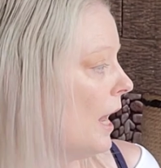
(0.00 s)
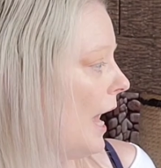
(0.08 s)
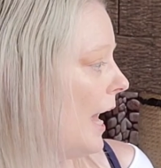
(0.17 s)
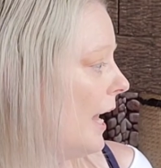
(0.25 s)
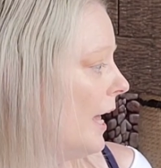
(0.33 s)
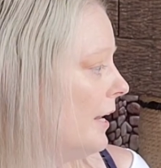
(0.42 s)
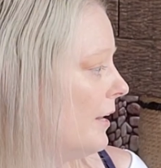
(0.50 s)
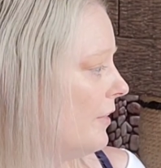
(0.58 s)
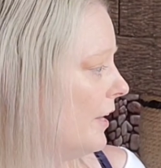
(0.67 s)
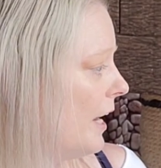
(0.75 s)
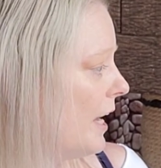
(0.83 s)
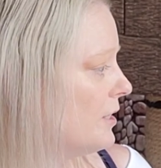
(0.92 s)
And
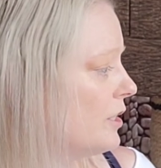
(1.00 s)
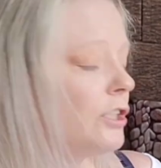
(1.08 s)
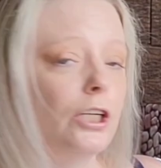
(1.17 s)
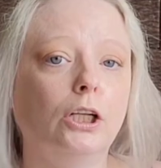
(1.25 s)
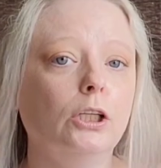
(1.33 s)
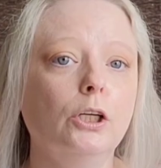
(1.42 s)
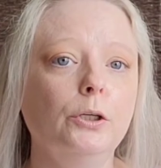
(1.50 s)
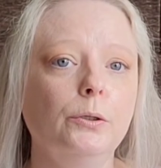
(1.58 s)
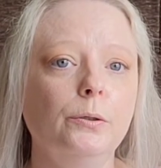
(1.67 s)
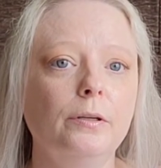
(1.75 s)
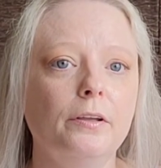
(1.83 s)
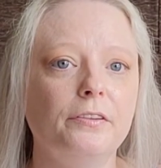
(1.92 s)
then I just
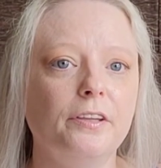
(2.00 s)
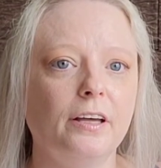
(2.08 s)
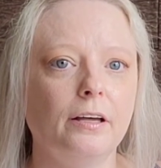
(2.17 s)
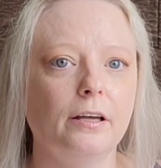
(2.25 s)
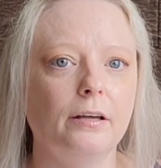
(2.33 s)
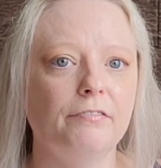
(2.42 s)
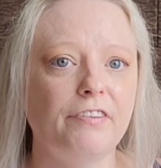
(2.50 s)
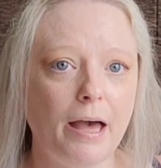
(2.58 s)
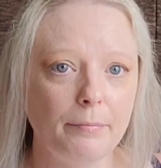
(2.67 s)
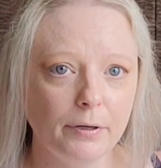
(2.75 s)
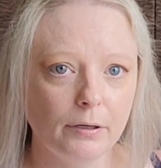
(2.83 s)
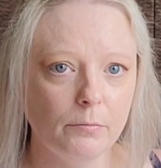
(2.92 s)
glued the
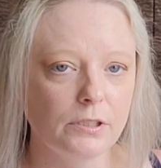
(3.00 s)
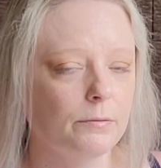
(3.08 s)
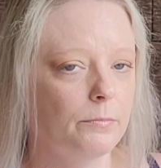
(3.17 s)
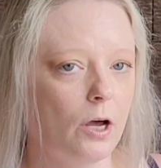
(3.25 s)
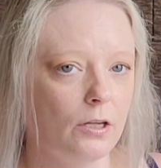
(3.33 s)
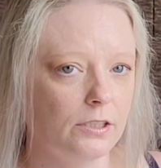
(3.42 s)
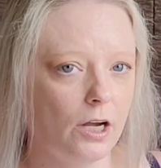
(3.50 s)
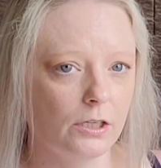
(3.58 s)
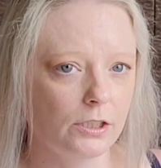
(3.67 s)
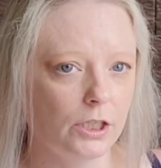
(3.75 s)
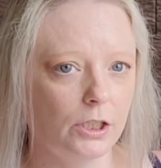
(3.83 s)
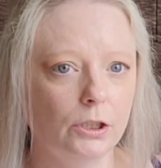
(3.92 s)
fabric with some
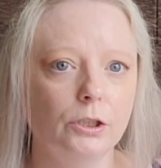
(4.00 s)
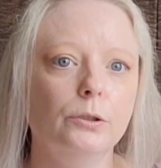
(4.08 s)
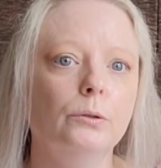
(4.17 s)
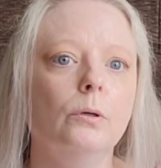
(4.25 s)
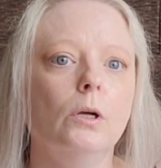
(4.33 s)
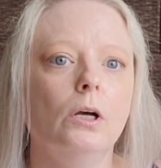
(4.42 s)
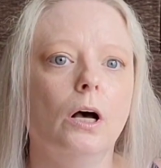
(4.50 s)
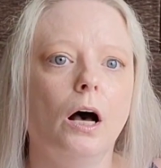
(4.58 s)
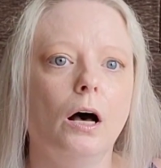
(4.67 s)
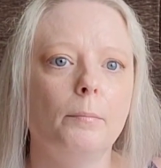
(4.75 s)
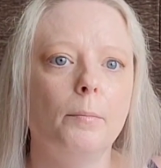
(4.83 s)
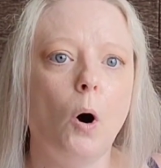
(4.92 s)
non-toxic glue
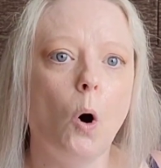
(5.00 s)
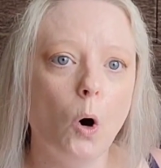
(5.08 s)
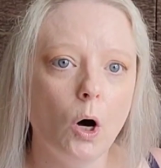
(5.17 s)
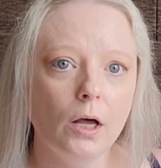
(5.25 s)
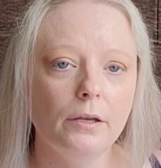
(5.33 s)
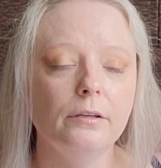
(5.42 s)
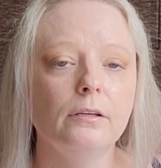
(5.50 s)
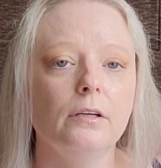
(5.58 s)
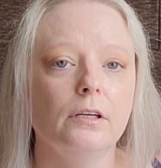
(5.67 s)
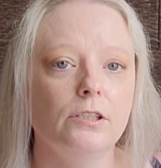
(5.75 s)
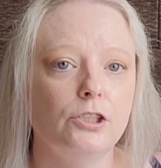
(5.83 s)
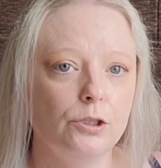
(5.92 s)
on
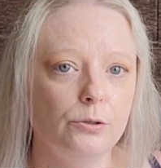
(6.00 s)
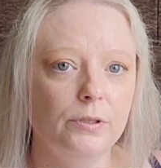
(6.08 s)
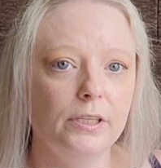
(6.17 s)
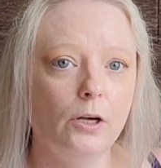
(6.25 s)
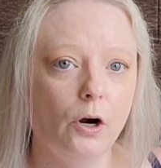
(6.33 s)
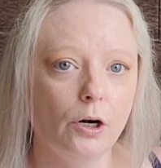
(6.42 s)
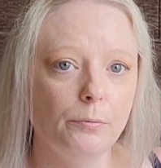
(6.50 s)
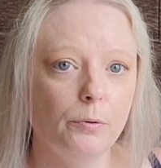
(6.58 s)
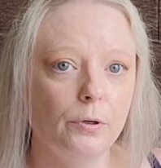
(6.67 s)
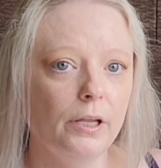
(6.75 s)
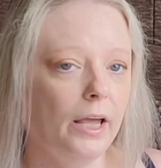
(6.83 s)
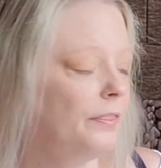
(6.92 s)
to the
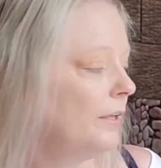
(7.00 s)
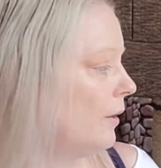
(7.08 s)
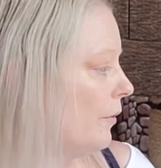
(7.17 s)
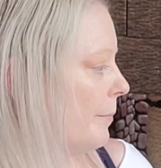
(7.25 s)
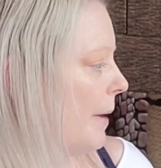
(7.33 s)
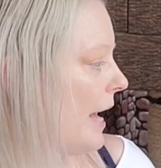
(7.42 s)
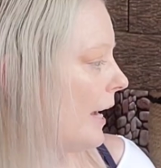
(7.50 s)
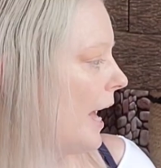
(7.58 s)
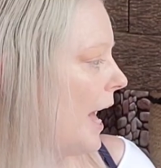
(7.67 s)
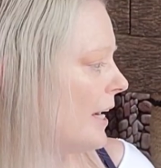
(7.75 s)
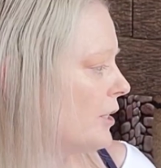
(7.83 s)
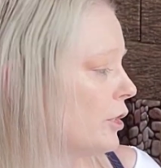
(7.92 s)
cardboard, and then on the back I
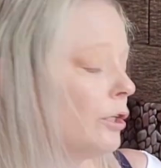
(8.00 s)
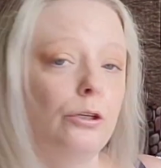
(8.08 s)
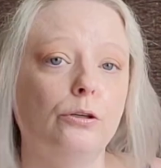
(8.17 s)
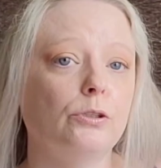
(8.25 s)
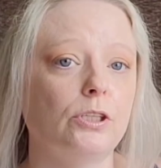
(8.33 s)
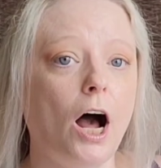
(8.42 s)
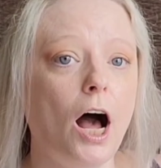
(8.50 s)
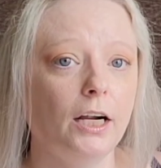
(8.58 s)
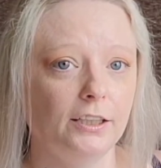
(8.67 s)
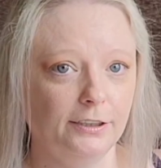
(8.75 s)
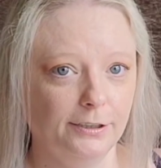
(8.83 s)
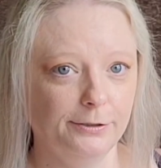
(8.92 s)
actually used
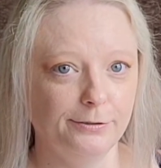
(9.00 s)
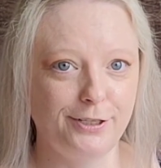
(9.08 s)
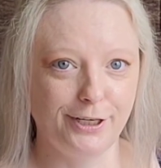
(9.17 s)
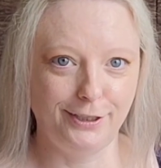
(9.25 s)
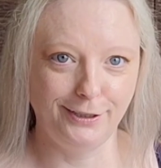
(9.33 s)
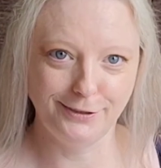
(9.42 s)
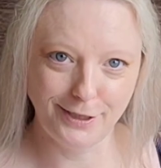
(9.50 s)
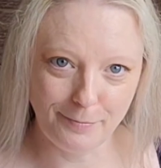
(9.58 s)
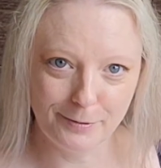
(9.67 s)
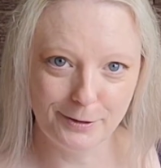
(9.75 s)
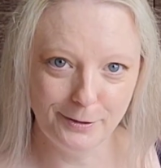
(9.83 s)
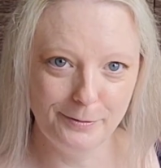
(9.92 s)
hot glue to
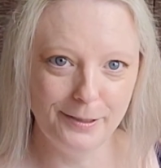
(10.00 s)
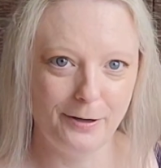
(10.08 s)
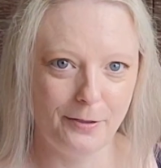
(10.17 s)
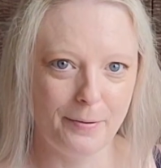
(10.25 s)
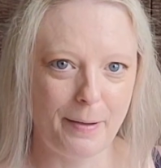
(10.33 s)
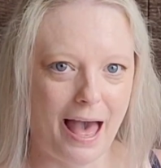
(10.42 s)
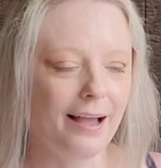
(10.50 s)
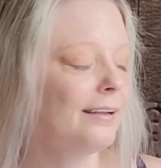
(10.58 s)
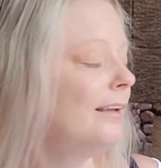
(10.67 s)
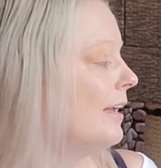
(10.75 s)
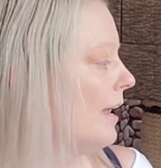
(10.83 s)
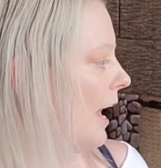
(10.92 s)
double glue it on the
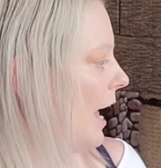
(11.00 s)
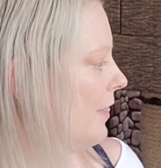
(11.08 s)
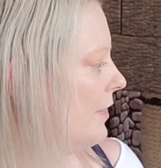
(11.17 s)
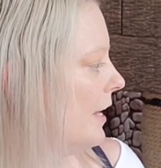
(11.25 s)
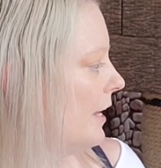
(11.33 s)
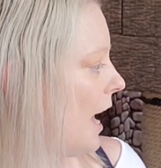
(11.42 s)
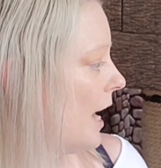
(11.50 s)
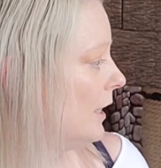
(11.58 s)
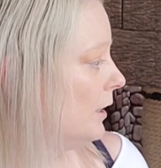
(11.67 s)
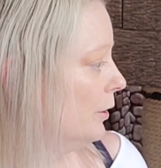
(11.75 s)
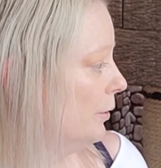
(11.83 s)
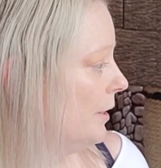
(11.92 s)
back, and then I
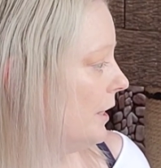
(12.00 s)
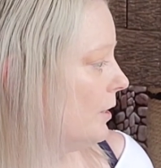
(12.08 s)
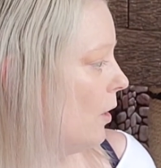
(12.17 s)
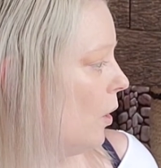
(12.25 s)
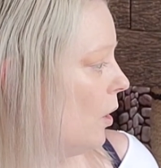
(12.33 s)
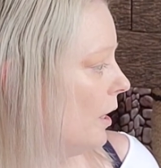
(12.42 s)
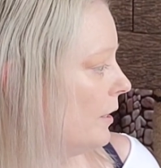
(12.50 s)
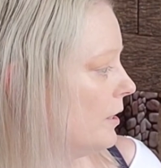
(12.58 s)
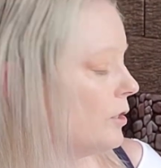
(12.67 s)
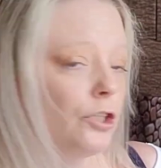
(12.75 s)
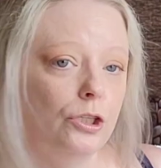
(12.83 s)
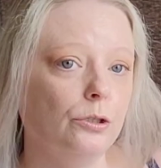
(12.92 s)
glued it
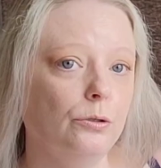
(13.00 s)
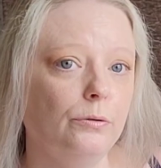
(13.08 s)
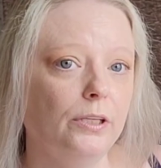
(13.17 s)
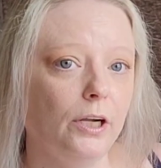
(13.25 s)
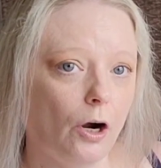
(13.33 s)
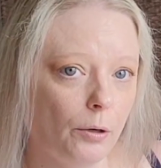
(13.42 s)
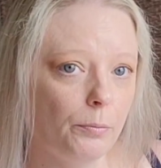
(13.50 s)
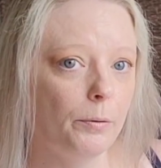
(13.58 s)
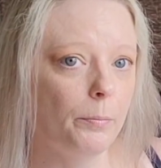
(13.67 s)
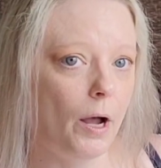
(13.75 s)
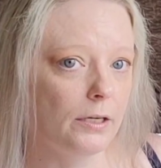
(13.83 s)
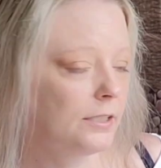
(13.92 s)
on to the
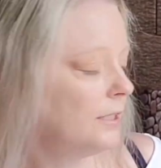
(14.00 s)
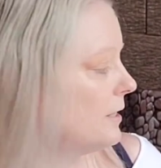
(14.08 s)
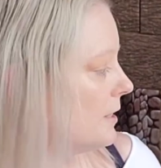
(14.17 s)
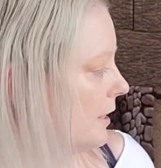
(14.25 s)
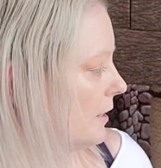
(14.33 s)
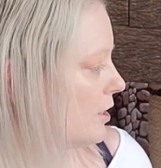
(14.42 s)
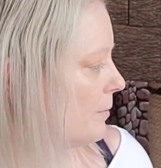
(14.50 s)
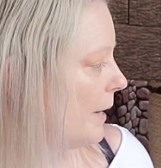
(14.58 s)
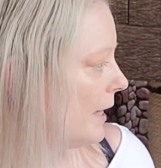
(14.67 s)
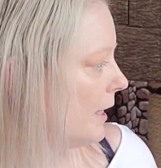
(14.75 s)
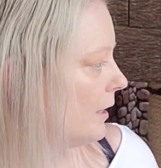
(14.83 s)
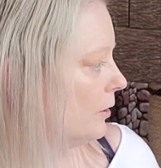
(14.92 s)
cardboard boxes to
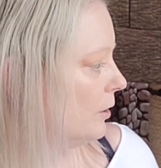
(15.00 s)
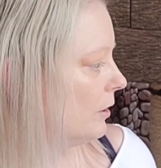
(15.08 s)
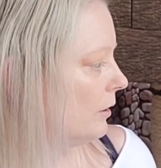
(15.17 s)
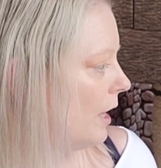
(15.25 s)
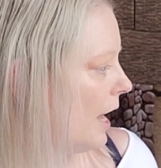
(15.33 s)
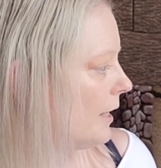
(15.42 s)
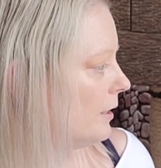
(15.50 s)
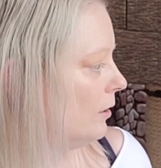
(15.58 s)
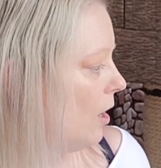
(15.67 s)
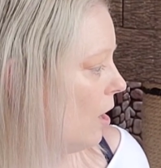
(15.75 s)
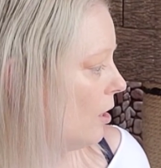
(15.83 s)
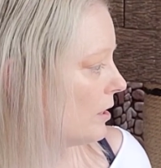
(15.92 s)
make it look like
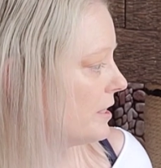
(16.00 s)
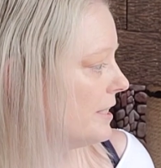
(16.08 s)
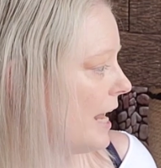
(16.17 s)
logs.